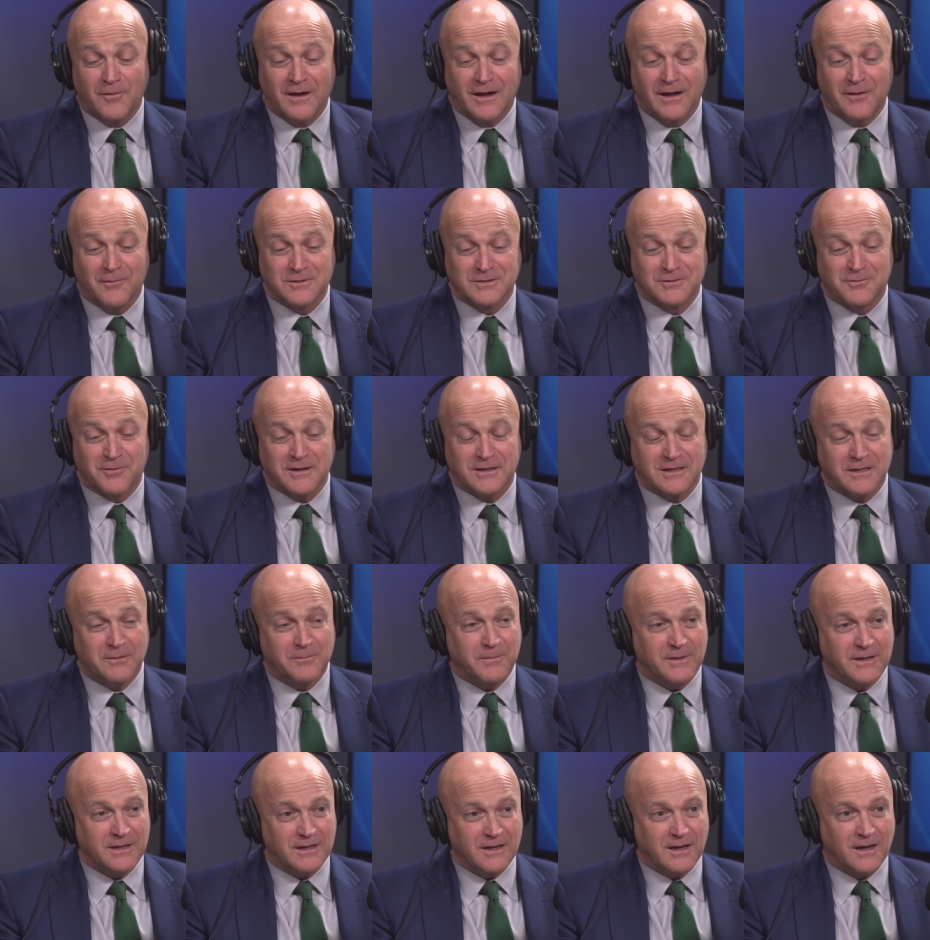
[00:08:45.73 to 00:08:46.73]
It was great to
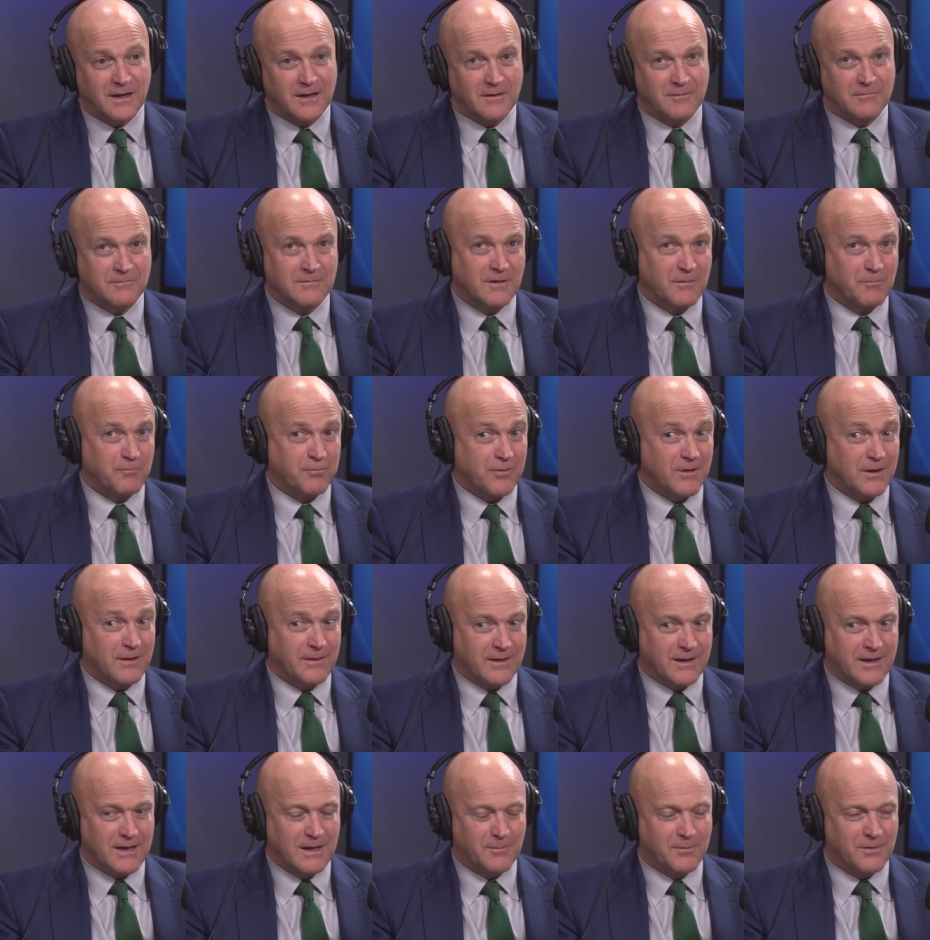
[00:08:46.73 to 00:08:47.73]
meet
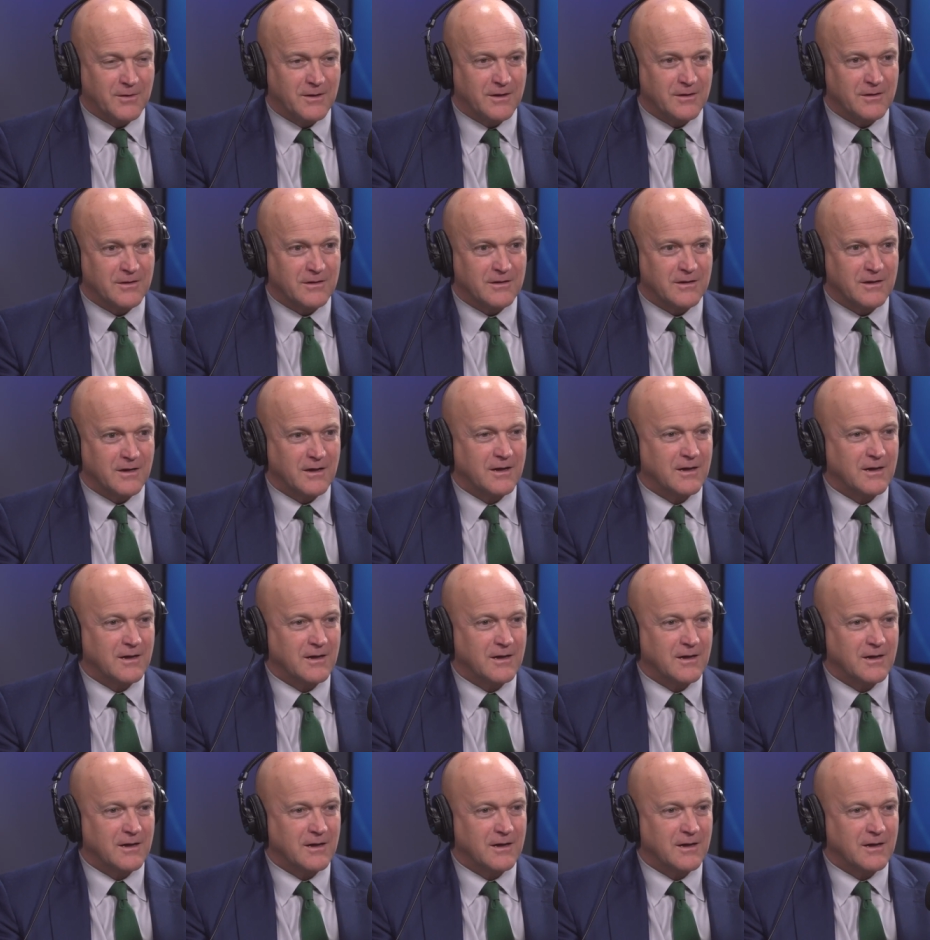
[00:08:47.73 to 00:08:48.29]
probably a couple hundred